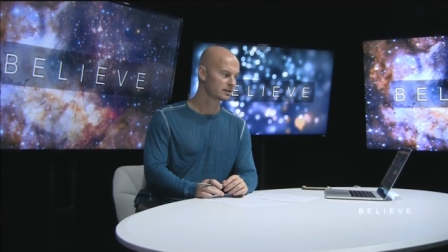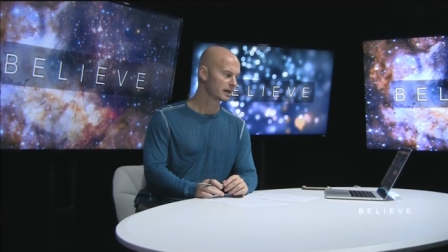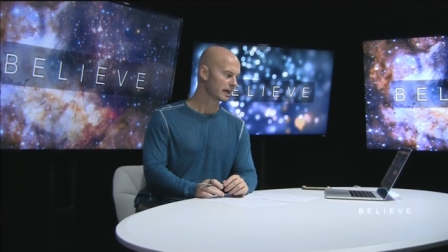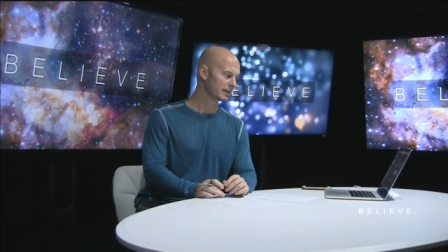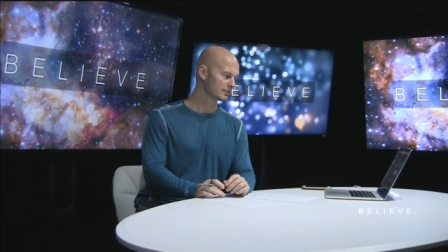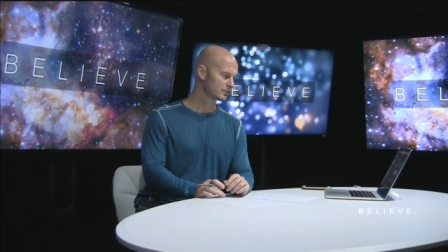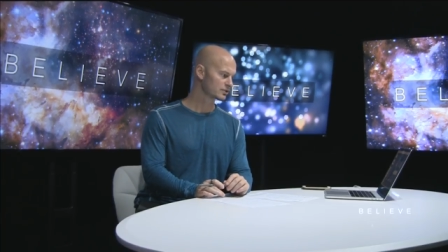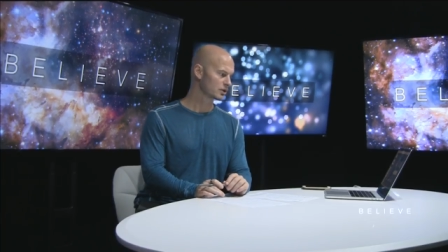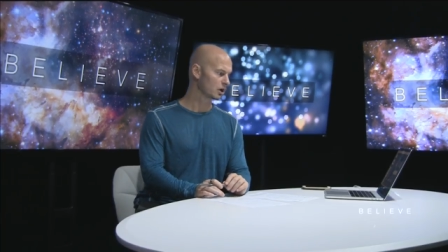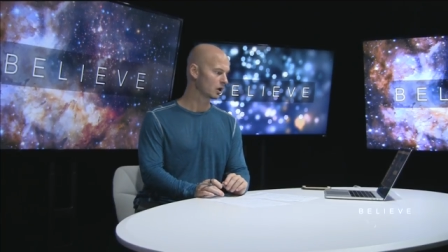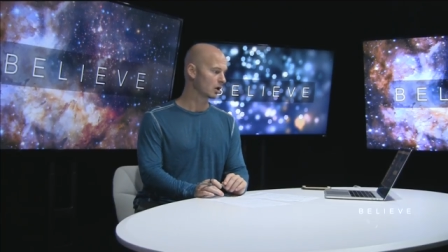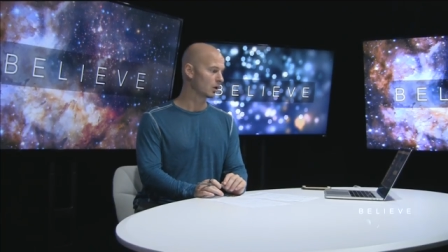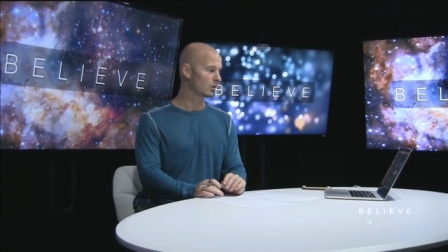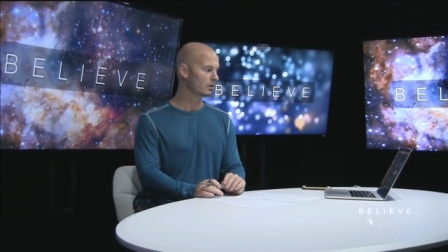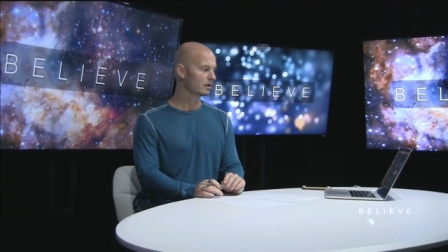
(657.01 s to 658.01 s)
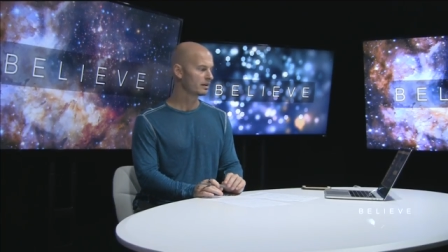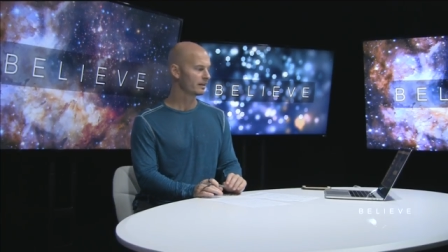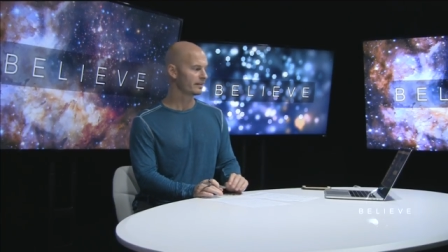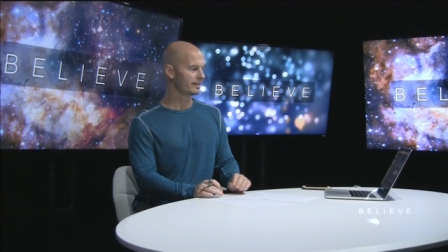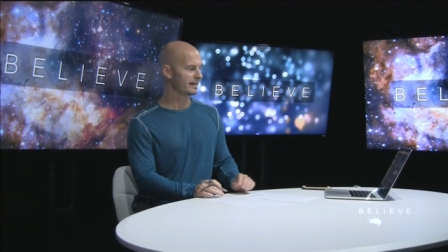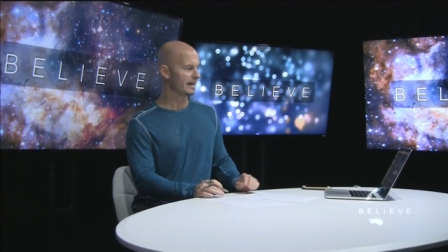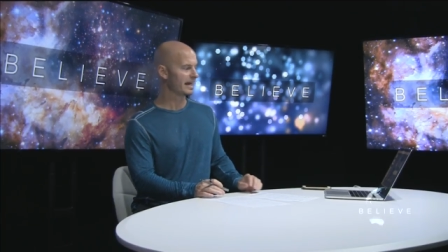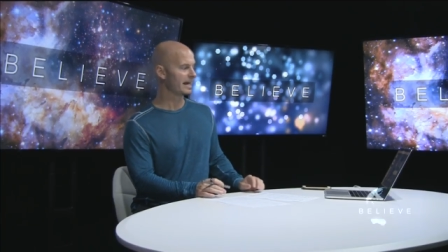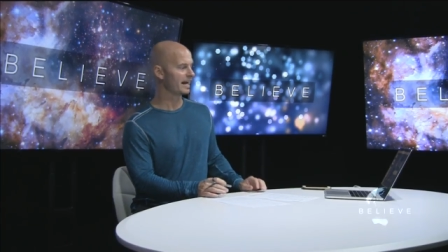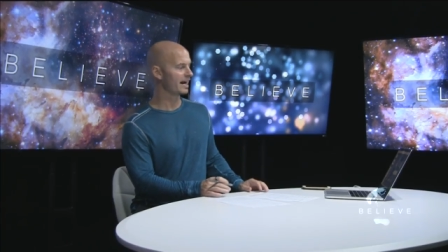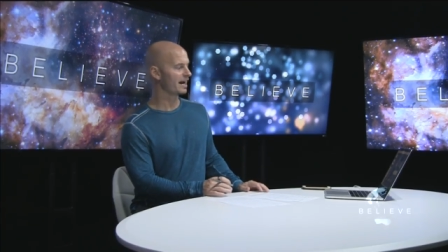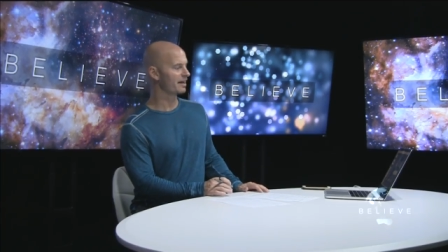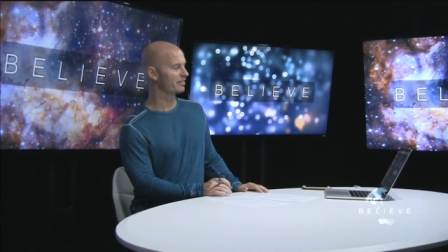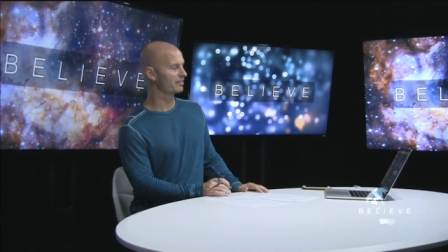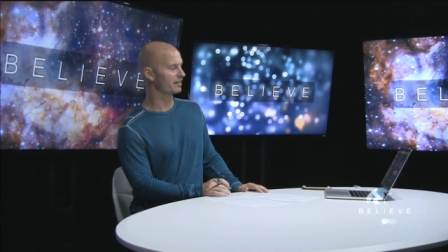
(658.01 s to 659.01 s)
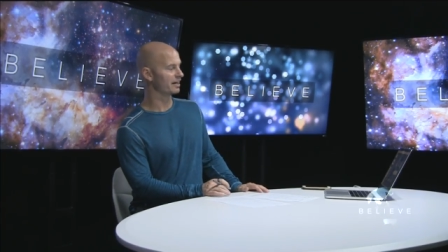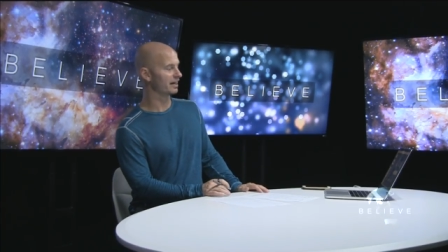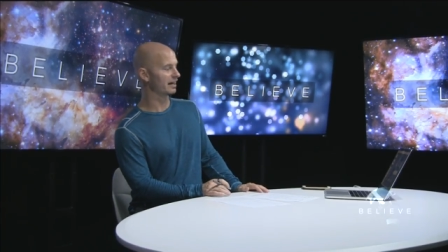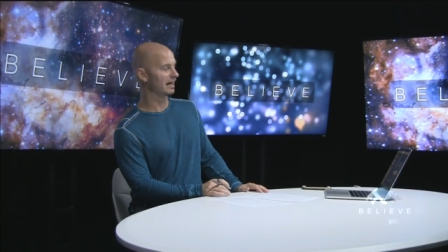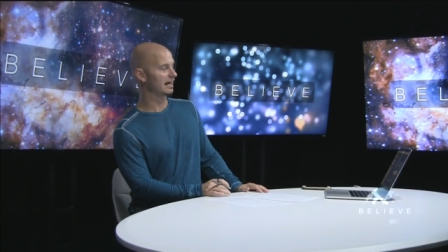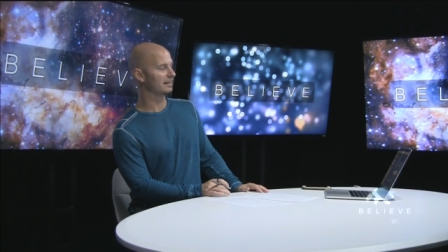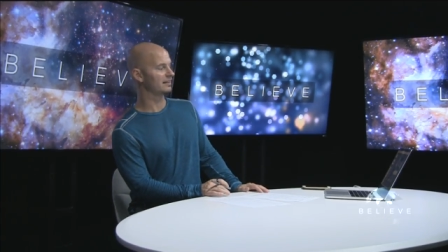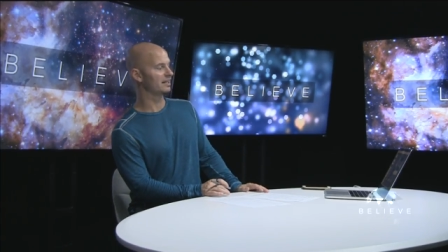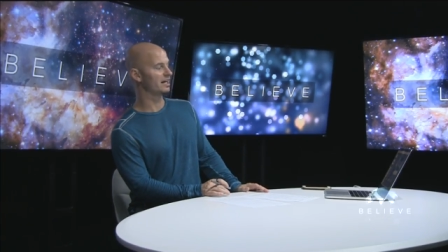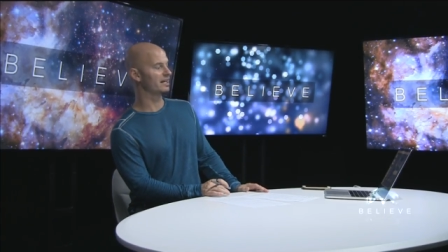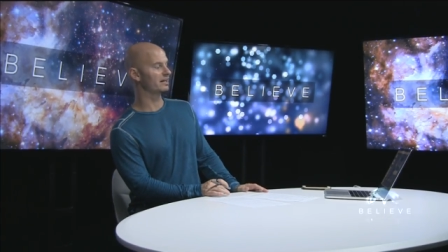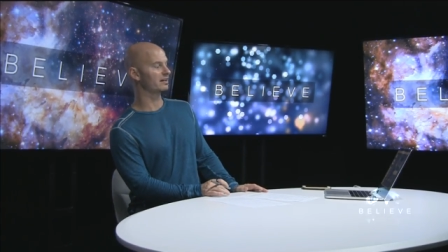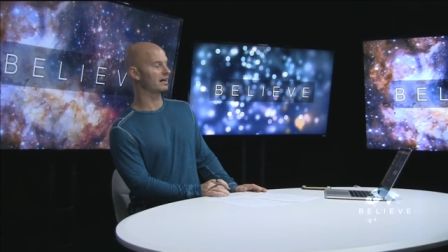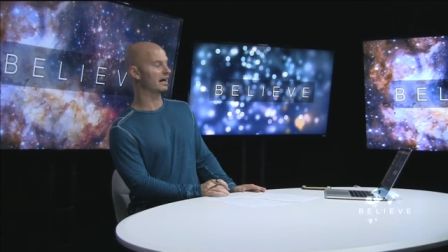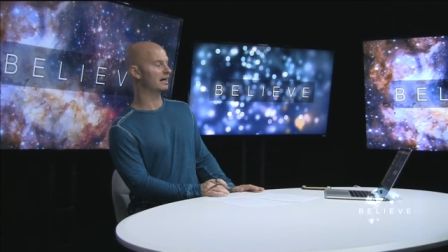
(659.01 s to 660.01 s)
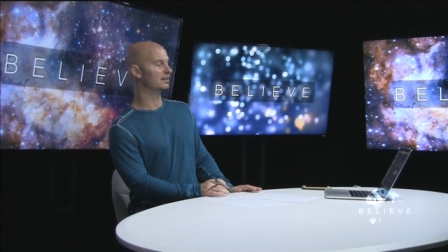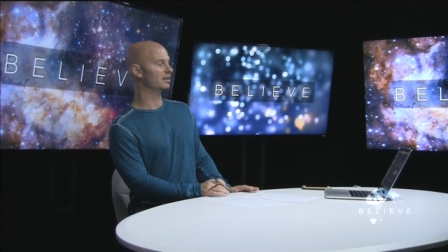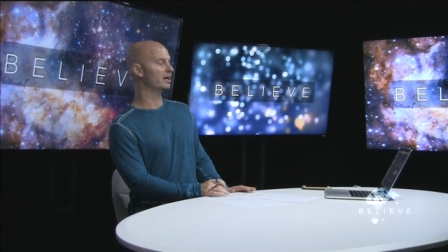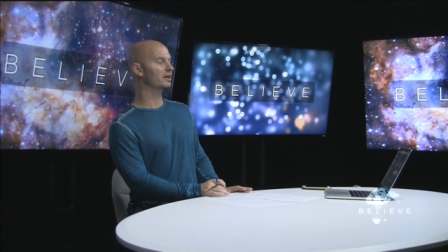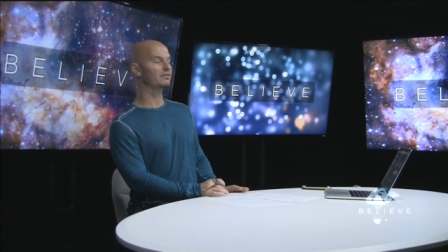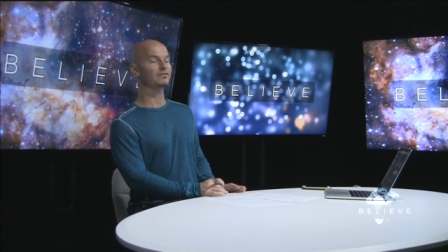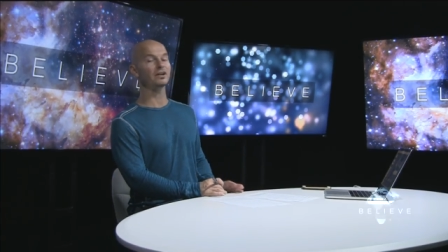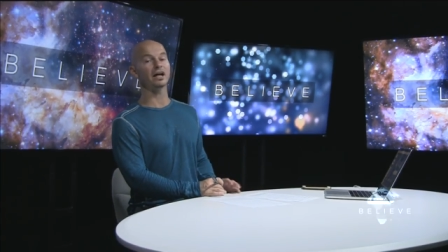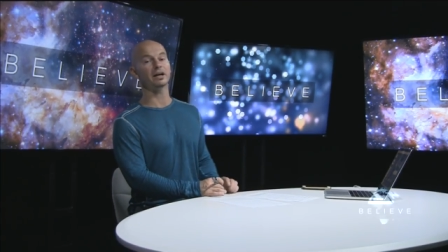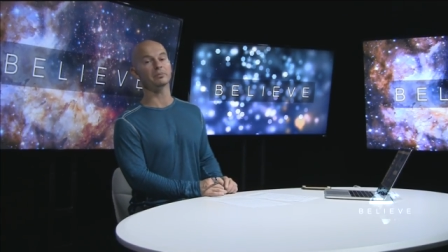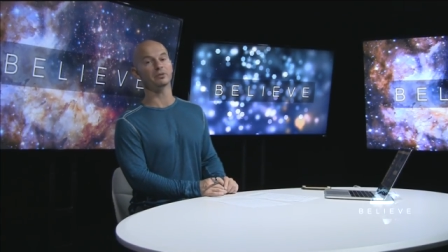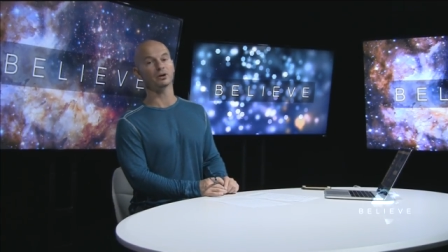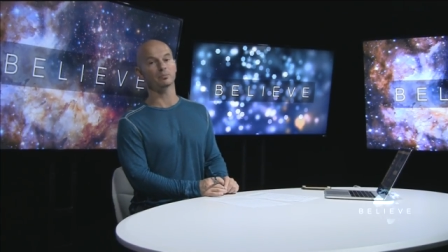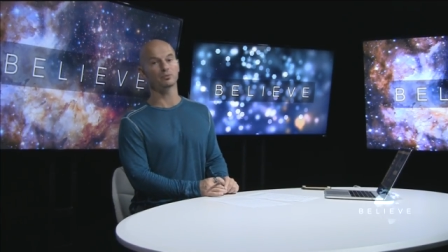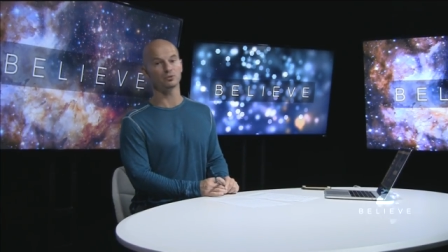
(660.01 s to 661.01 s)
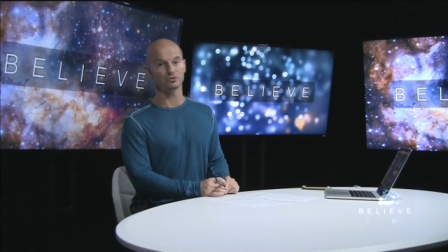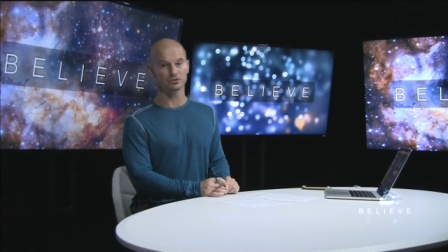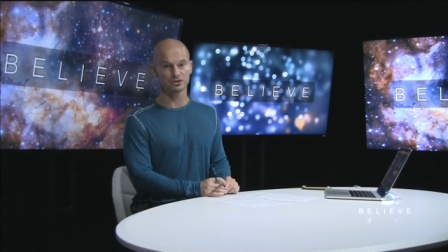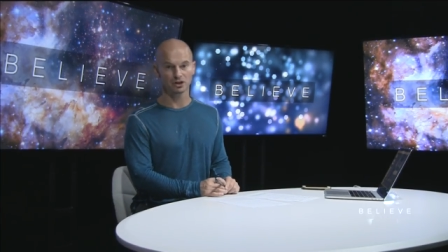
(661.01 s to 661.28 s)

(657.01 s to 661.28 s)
And so the AI thing, I like, I like Vladimir Putin